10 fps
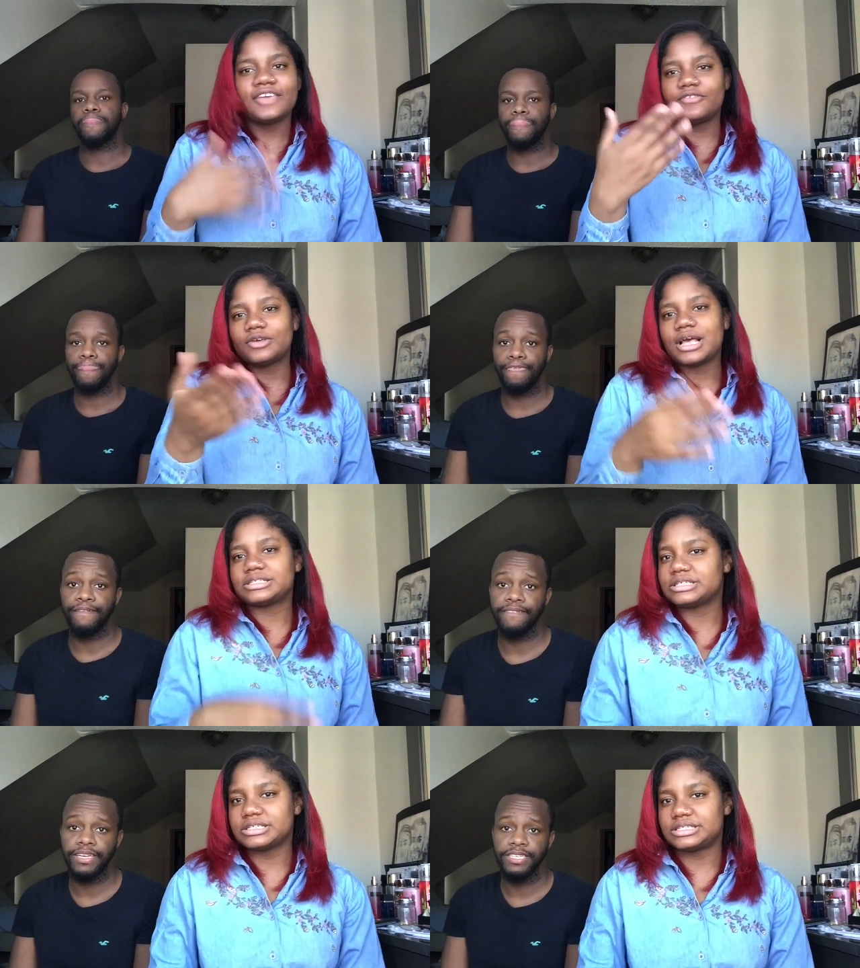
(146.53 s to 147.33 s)
Speaker 1: if you
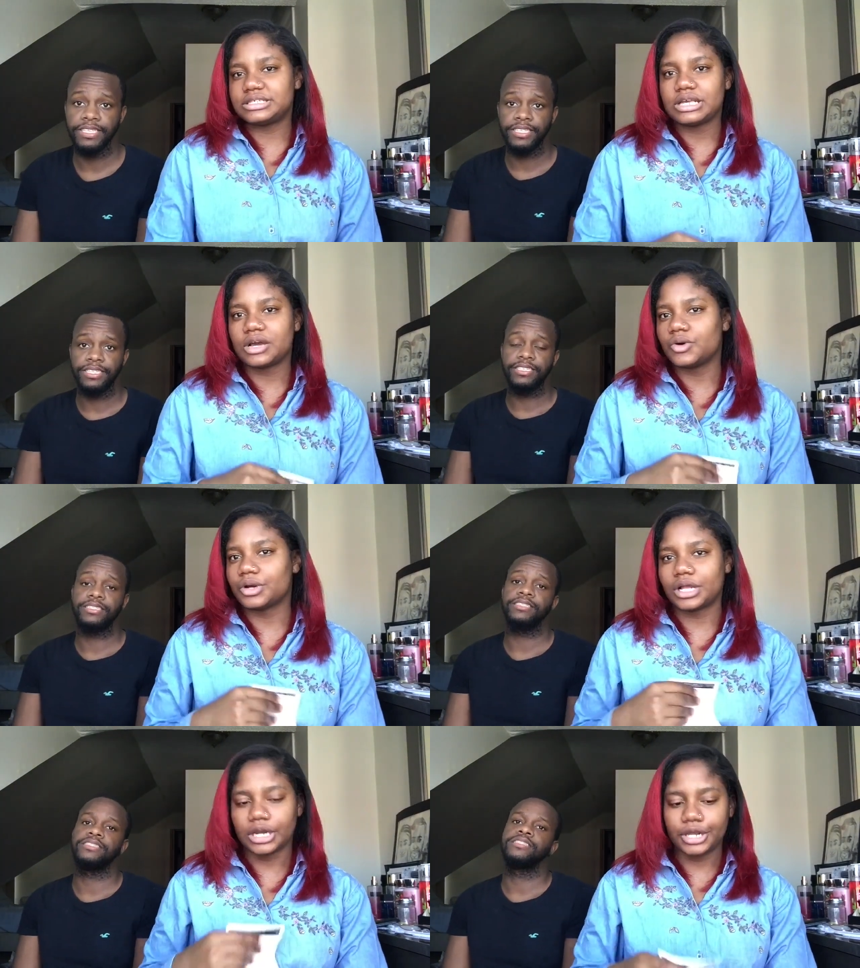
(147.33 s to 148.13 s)
guys didn't see a
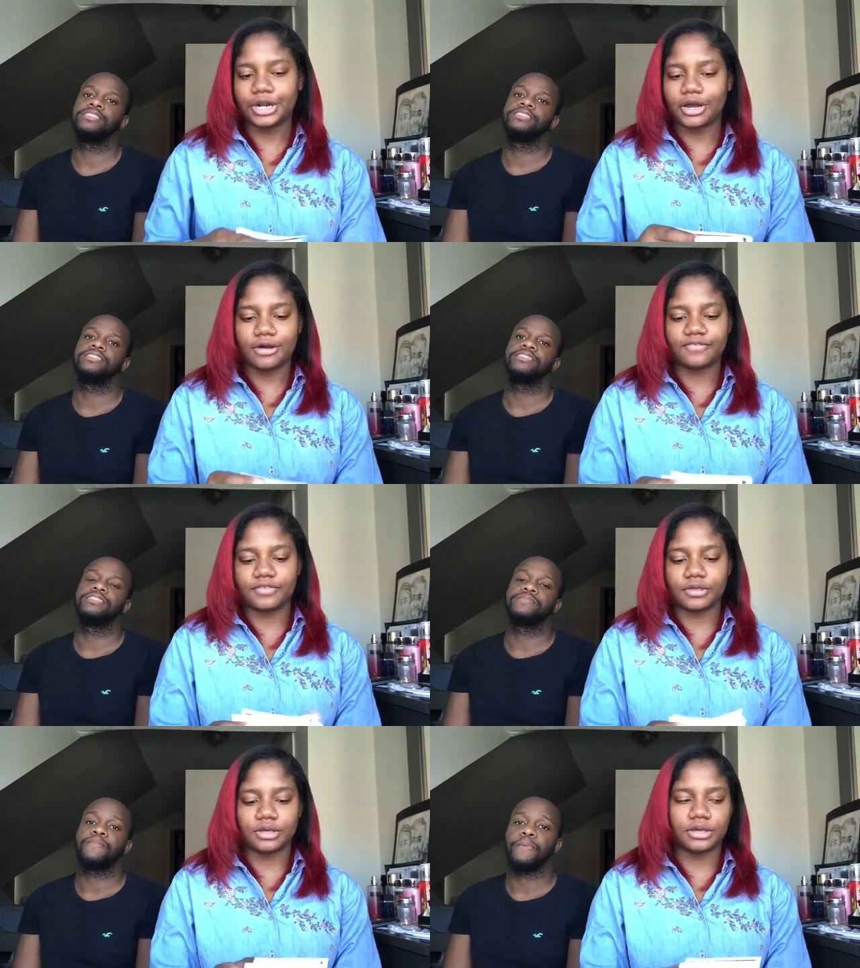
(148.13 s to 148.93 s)
good clear
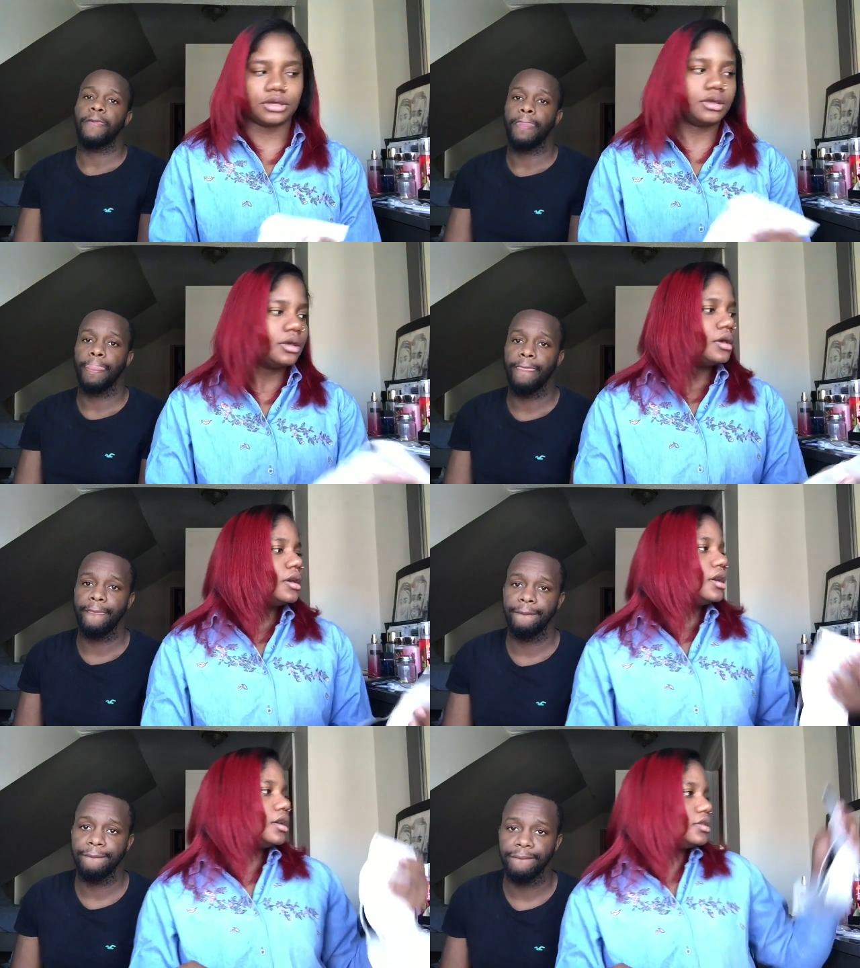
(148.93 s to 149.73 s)
of the
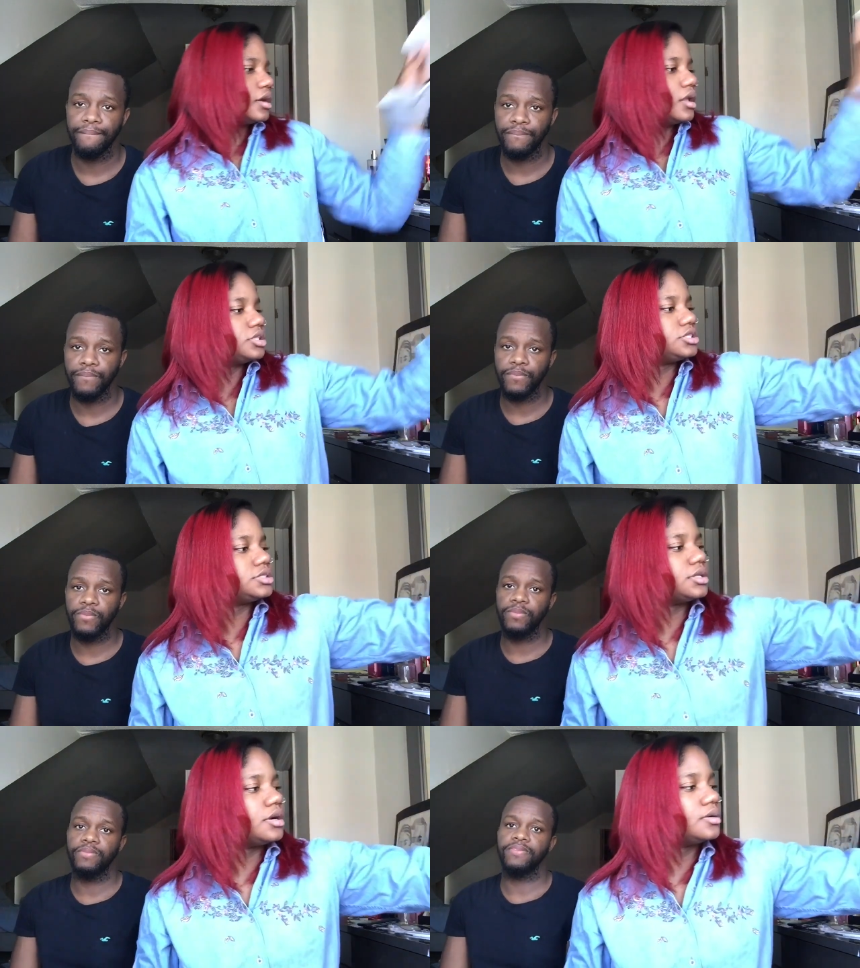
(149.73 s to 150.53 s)
the
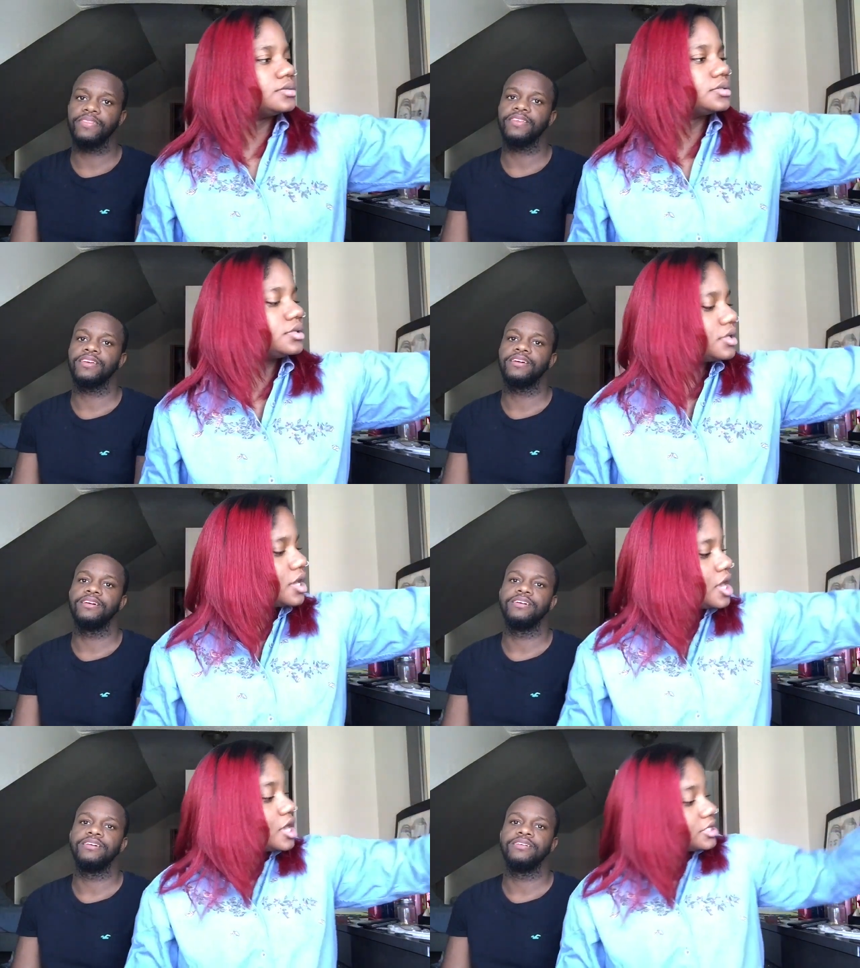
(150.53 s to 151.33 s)
ultrasounds.
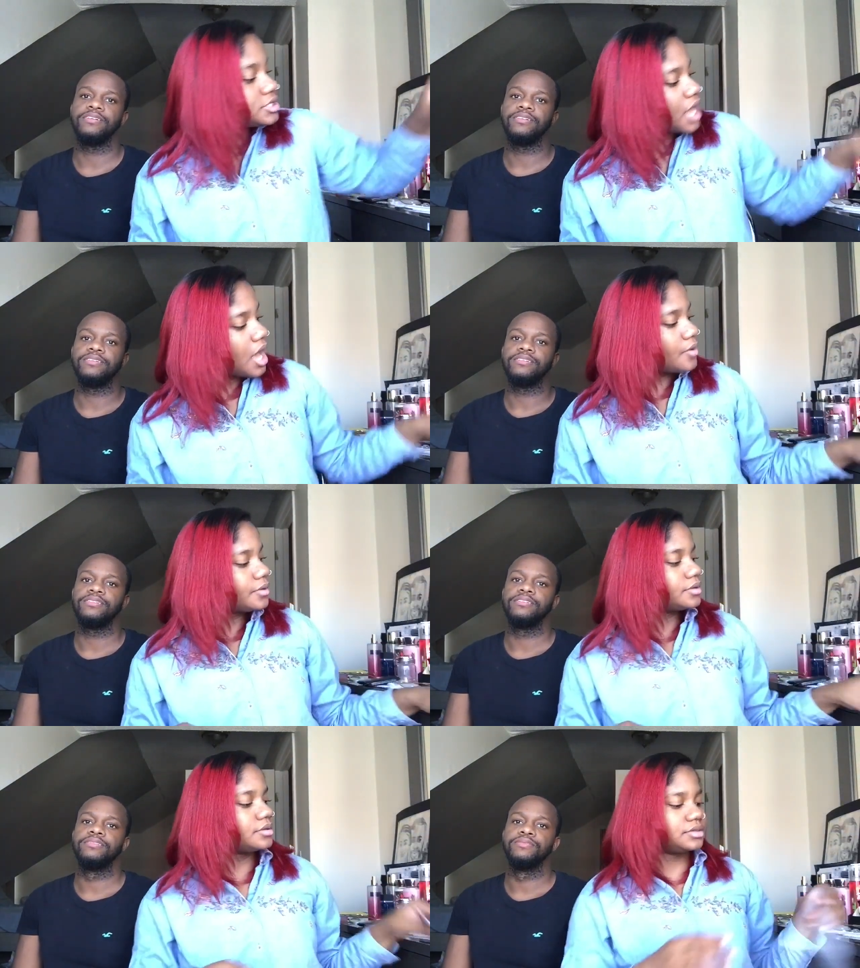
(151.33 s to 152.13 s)
So
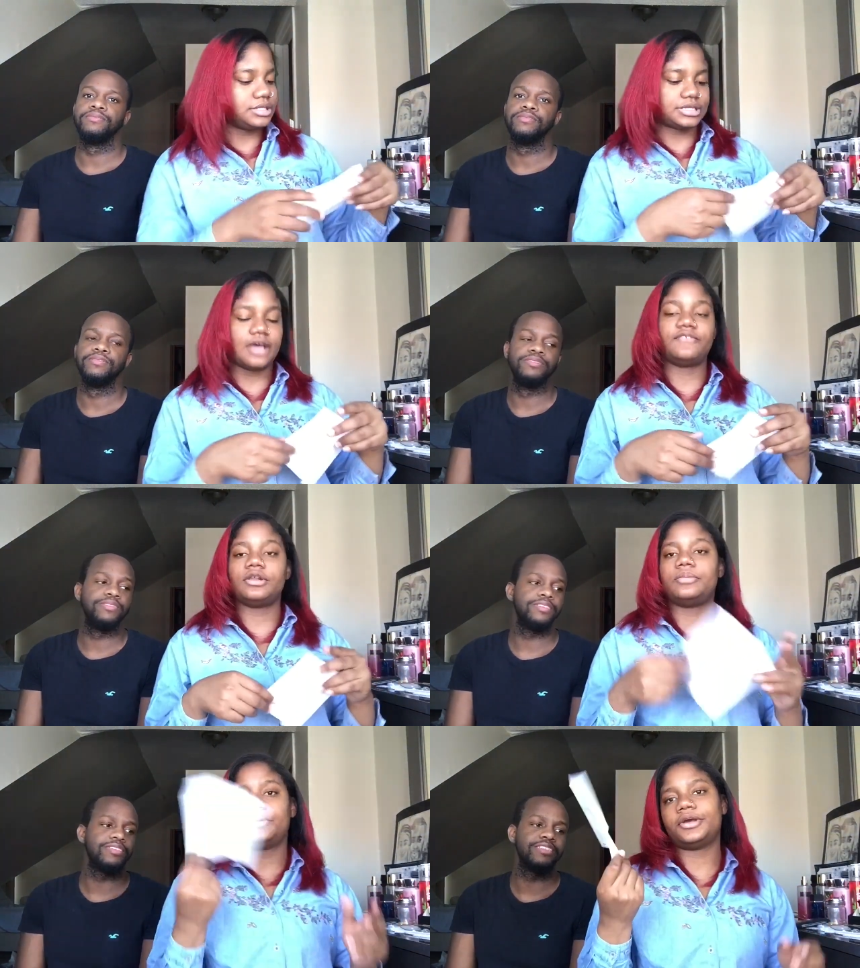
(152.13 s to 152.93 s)
this
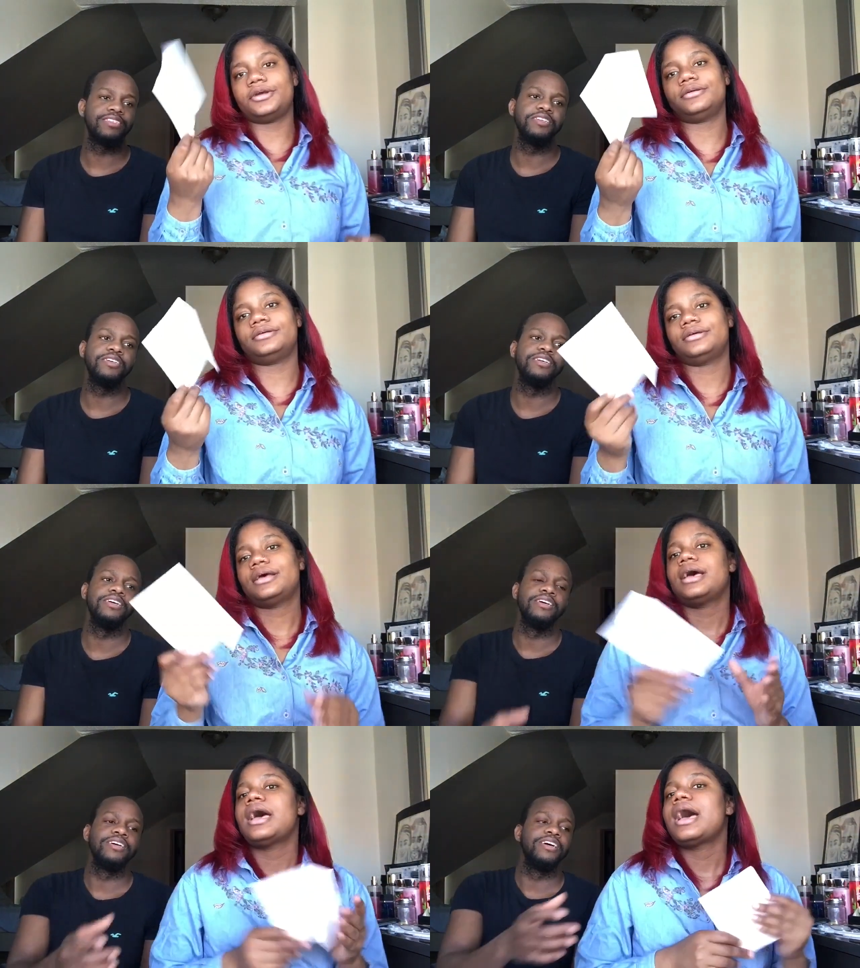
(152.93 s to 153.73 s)
envelope here
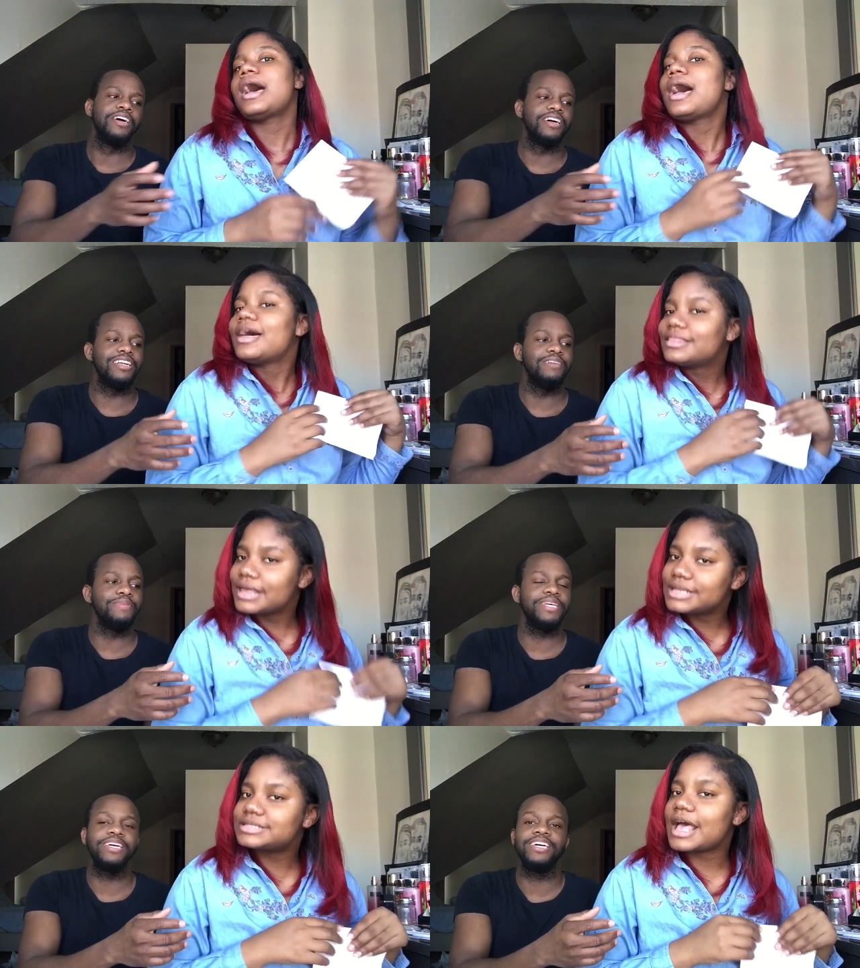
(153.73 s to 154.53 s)

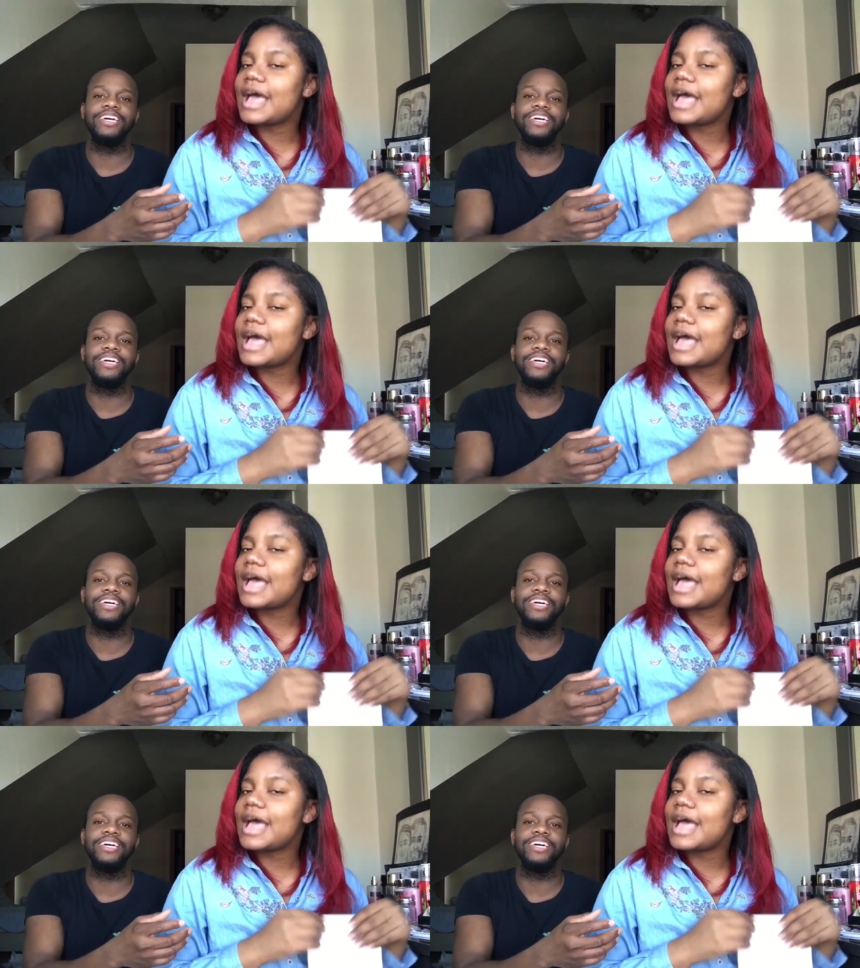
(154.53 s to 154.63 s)
this